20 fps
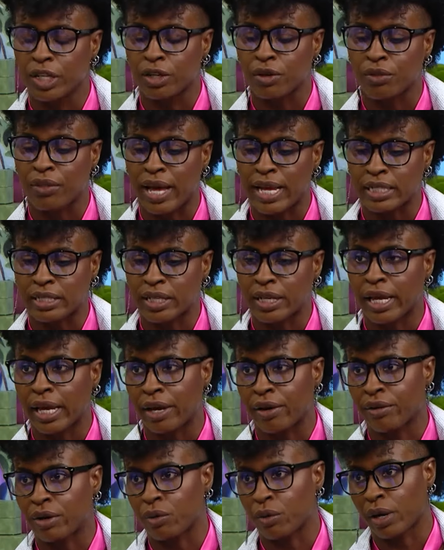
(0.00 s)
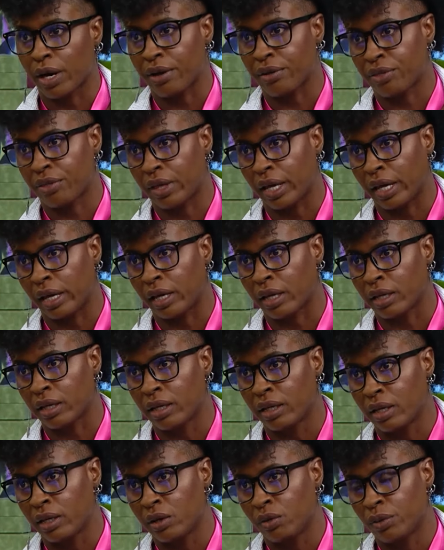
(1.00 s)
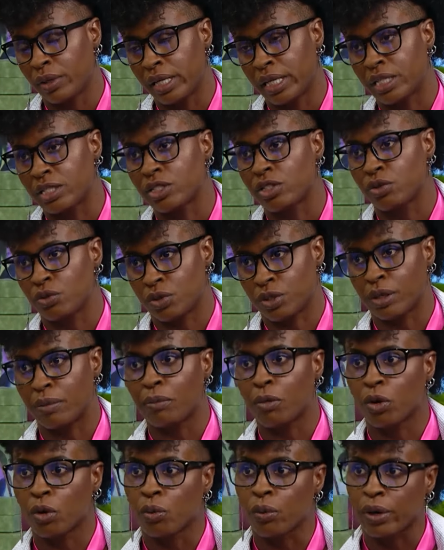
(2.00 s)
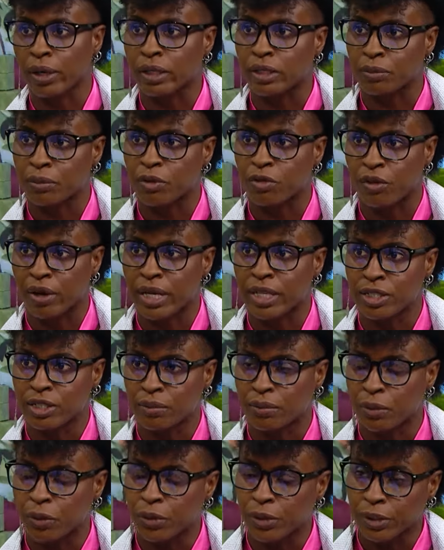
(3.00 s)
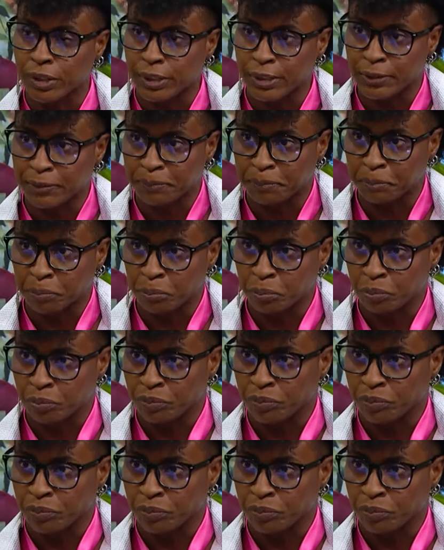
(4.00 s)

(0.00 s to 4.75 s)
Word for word: you know, that's an area where I think uh, we need to do some more work to provide mm -hmm. support. Well,